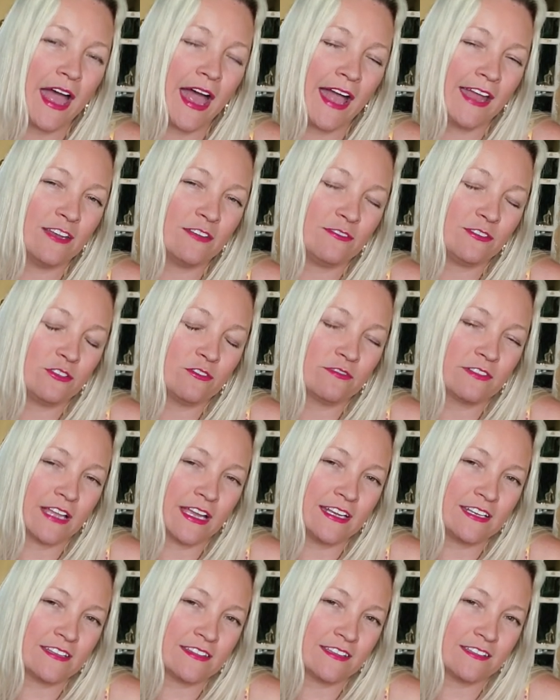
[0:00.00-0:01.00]
And if you've
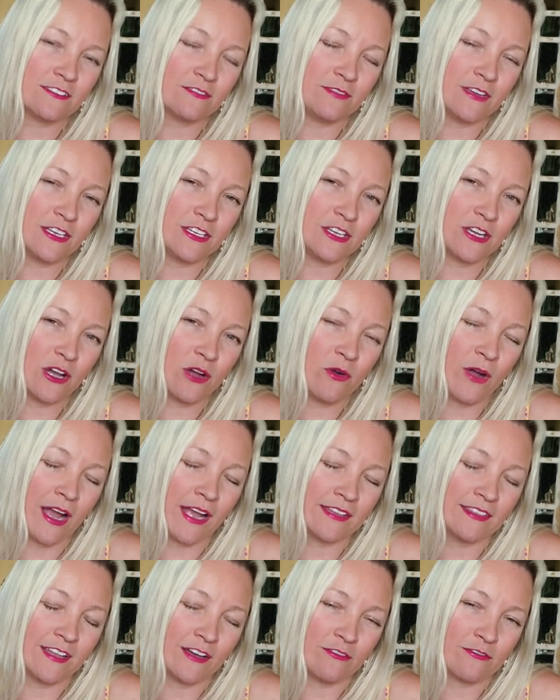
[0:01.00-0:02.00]
liked this video,
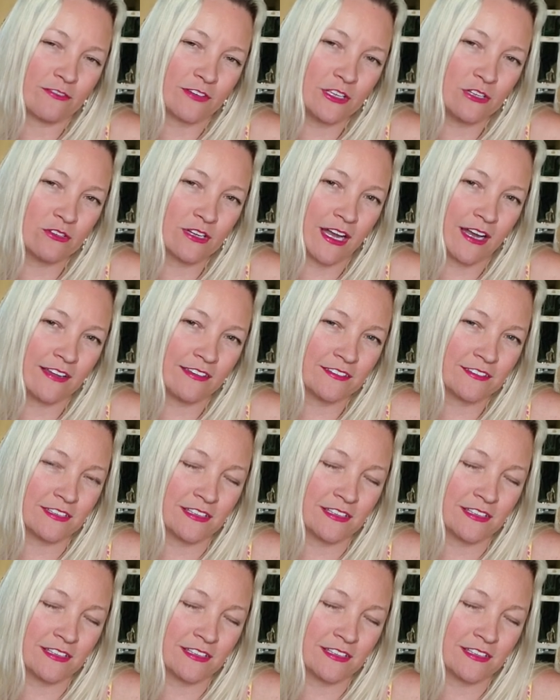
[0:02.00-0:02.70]
I'd love for you guys